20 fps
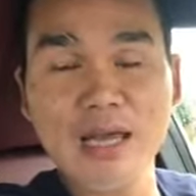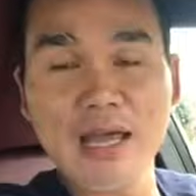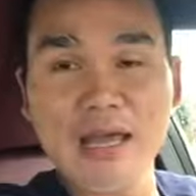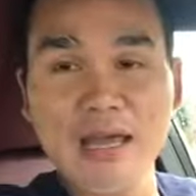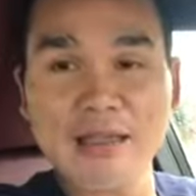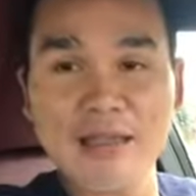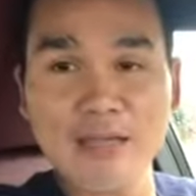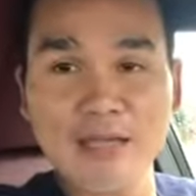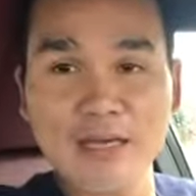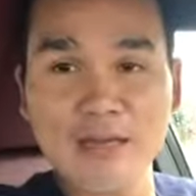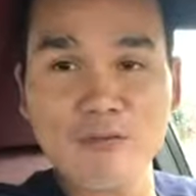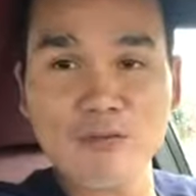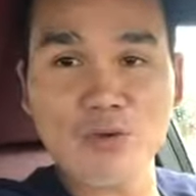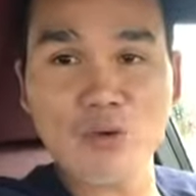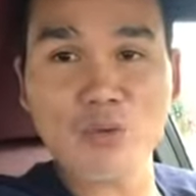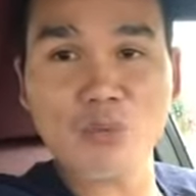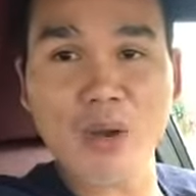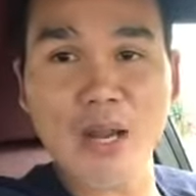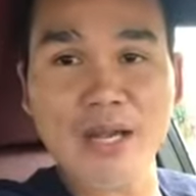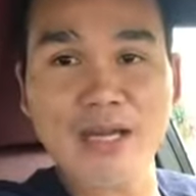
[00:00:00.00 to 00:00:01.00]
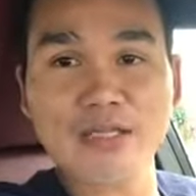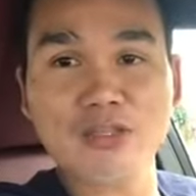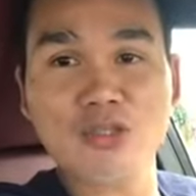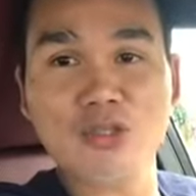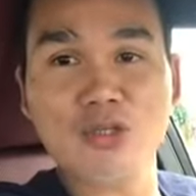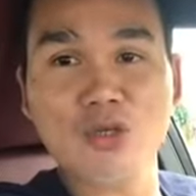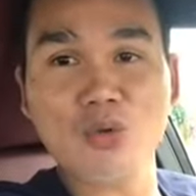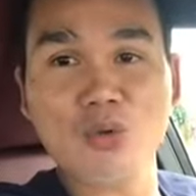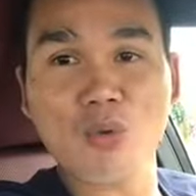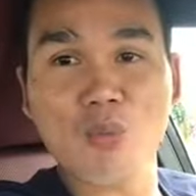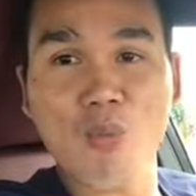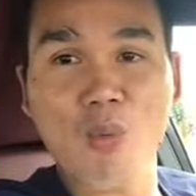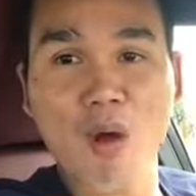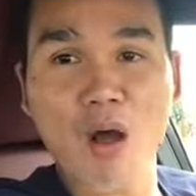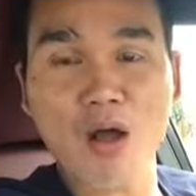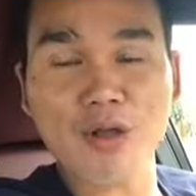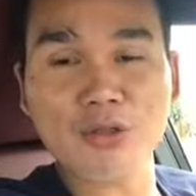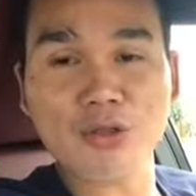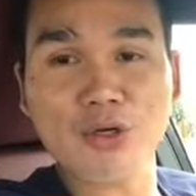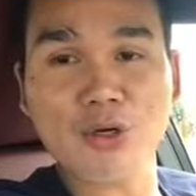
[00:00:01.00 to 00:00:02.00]
and then if you're ready to do the
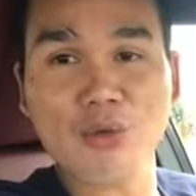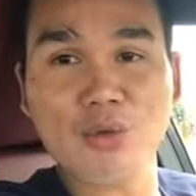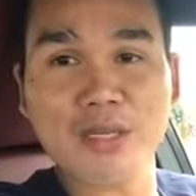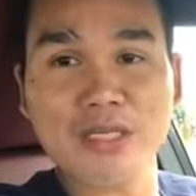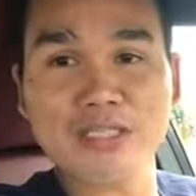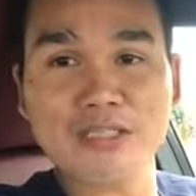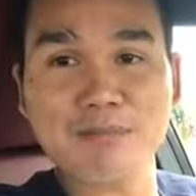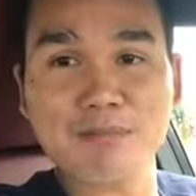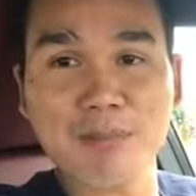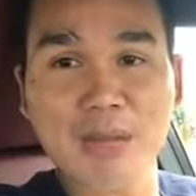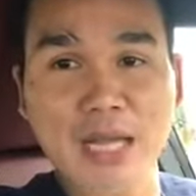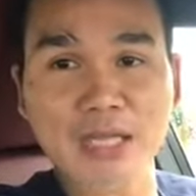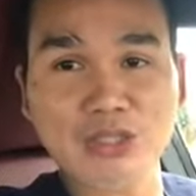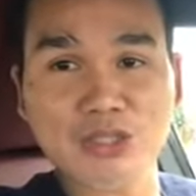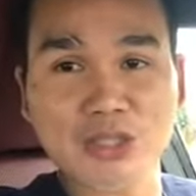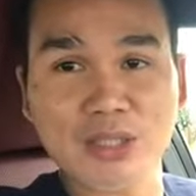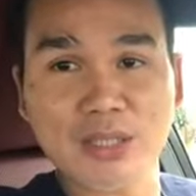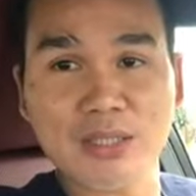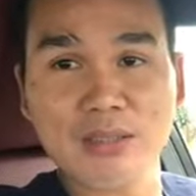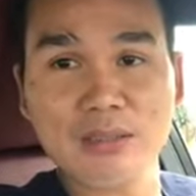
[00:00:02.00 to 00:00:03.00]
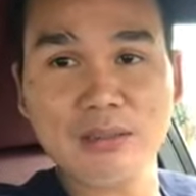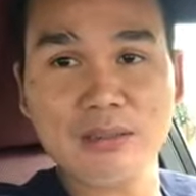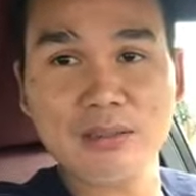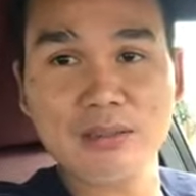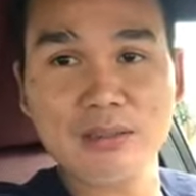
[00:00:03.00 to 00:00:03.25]
walkthrough inspection,